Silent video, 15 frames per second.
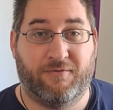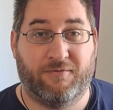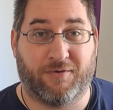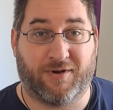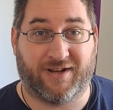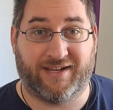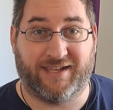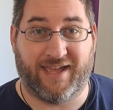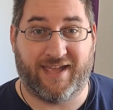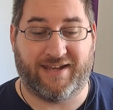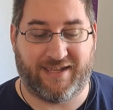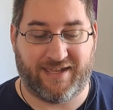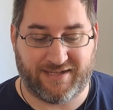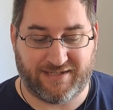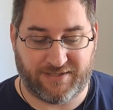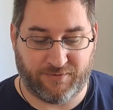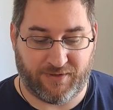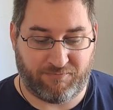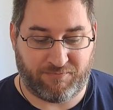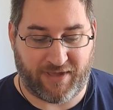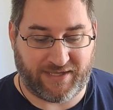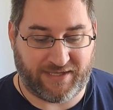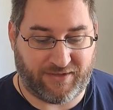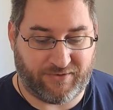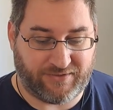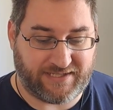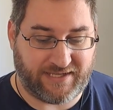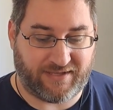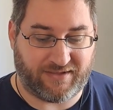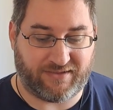We're going to get into it by
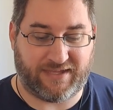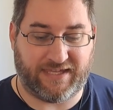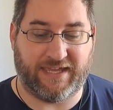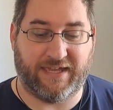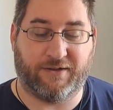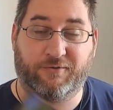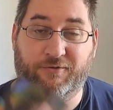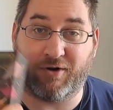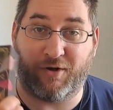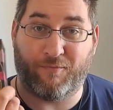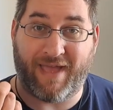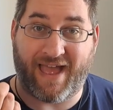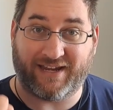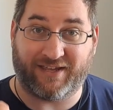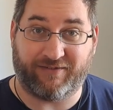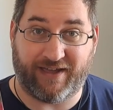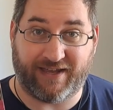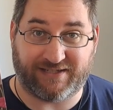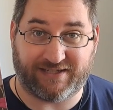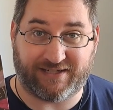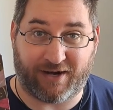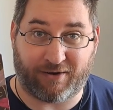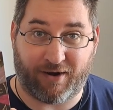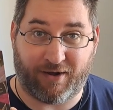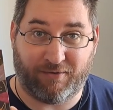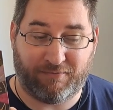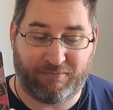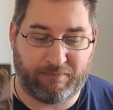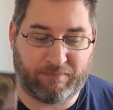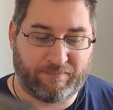using the Chromatic Fates
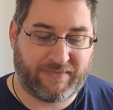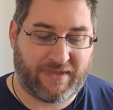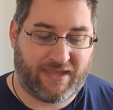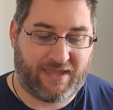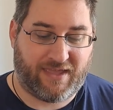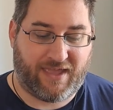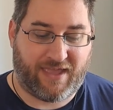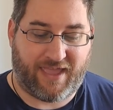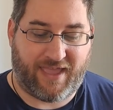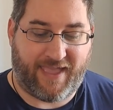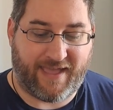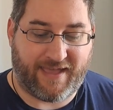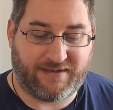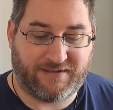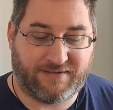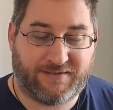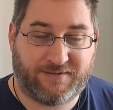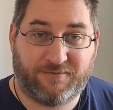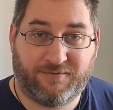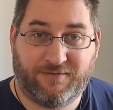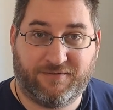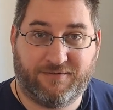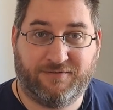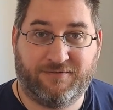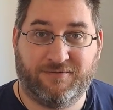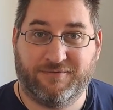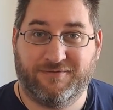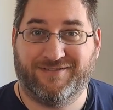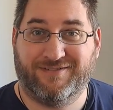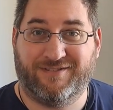Tarot and
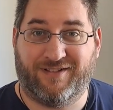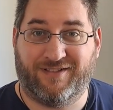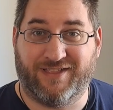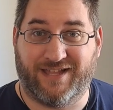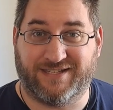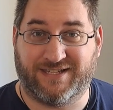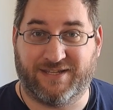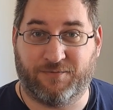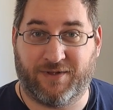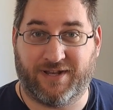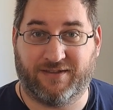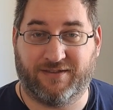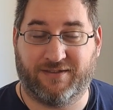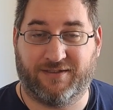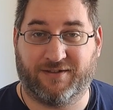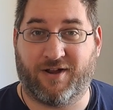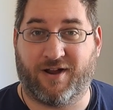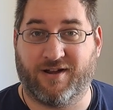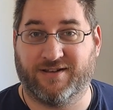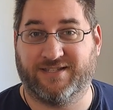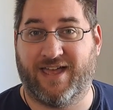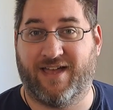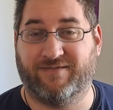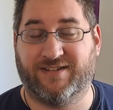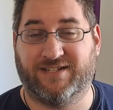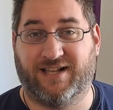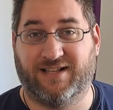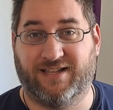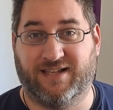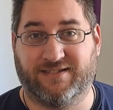Let's see what the cards have to
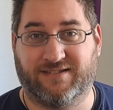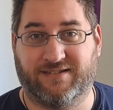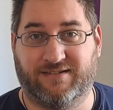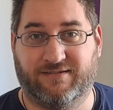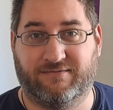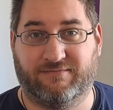tell us.